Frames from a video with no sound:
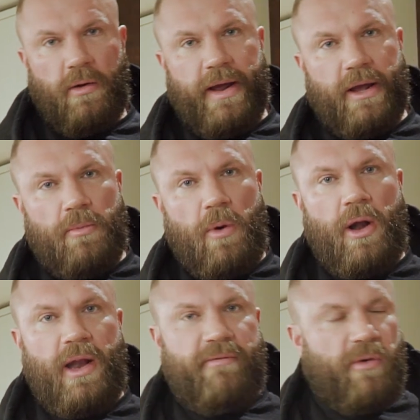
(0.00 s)
Right, good
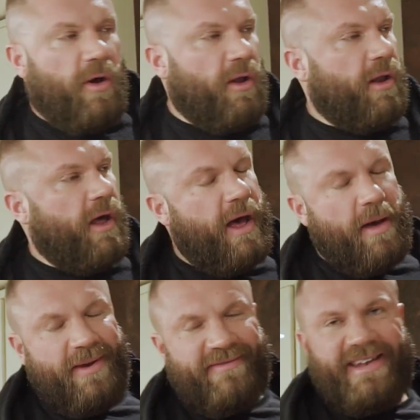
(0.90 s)
morning everyone.
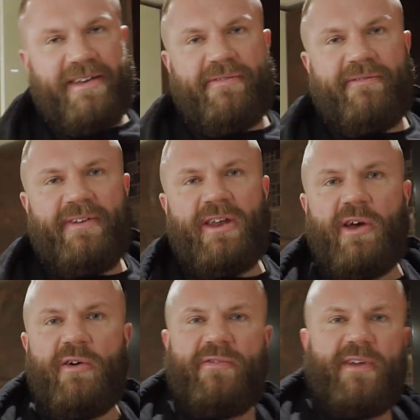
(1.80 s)
A bit of a different
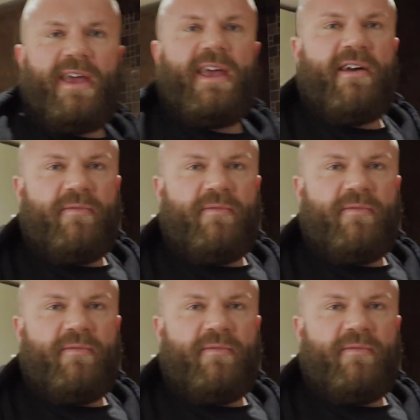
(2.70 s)
video for you here.